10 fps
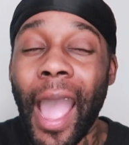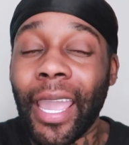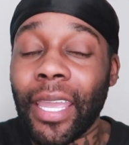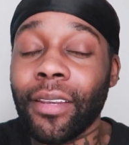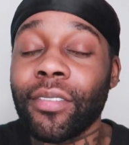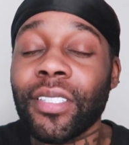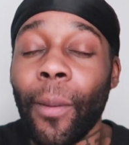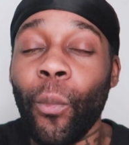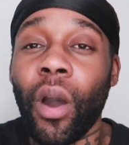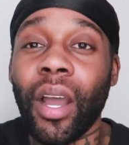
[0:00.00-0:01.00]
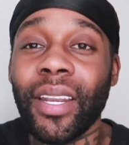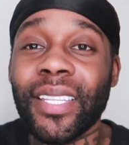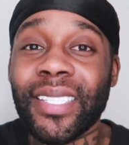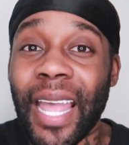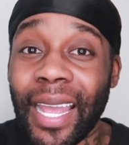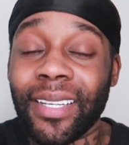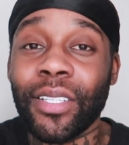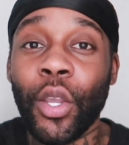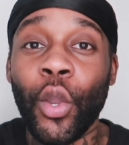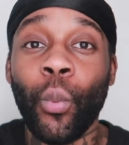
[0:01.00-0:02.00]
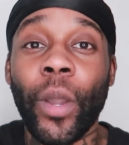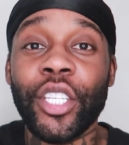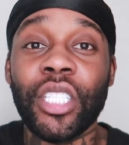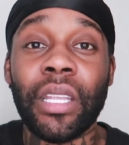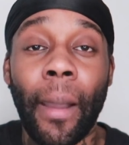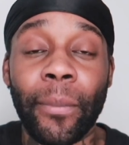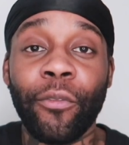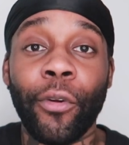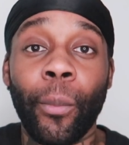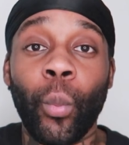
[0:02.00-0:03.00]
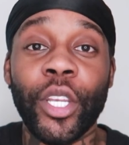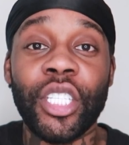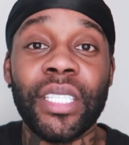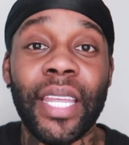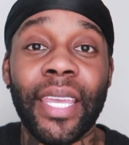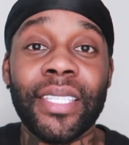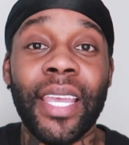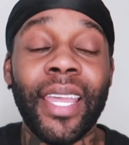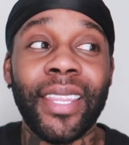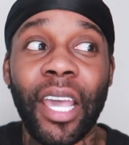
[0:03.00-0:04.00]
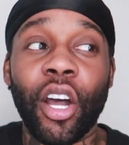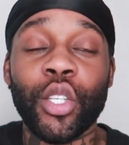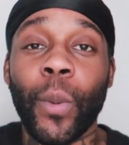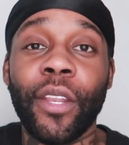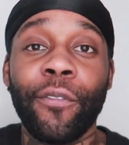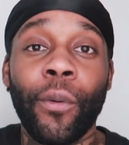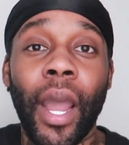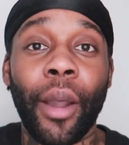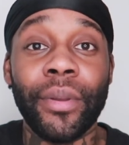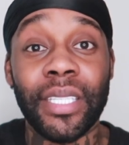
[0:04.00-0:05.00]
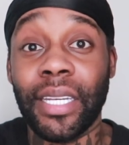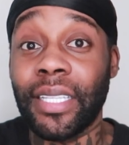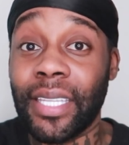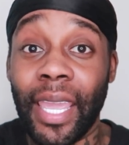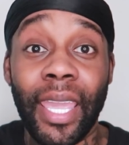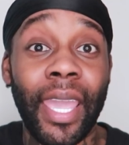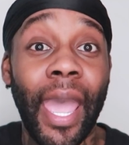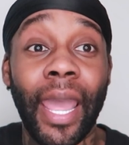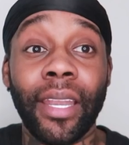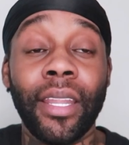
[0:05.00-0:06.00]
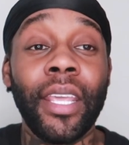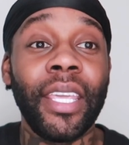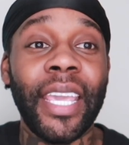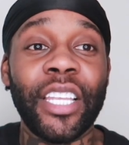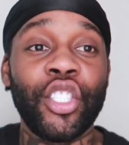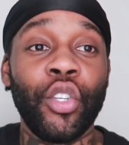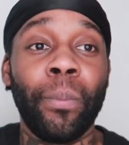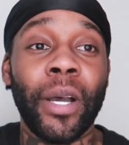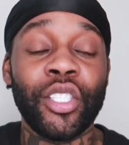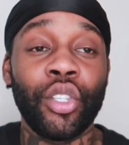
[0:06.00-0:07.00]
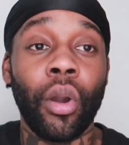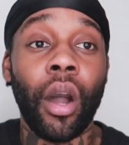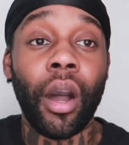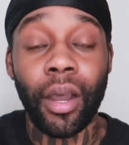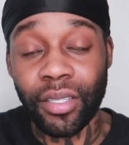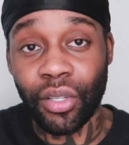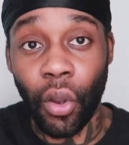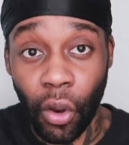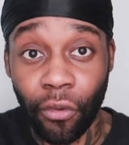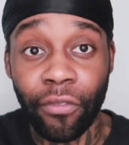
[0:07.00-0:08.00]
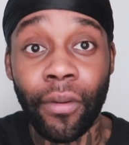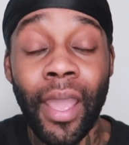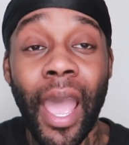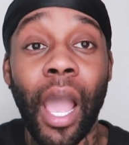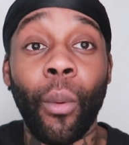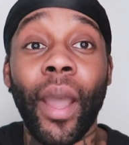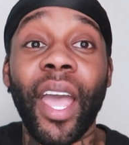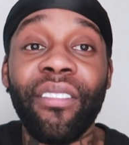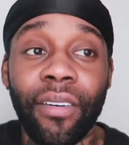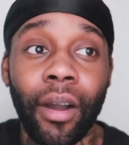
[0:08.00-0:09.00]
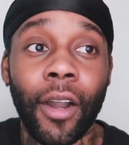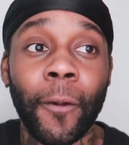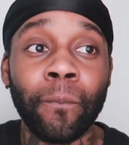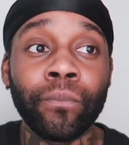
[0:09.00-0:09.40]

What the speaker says: can somewhat understand where she's coming from when she says there are 24 hours in a day and yes, you bust your ass off. However,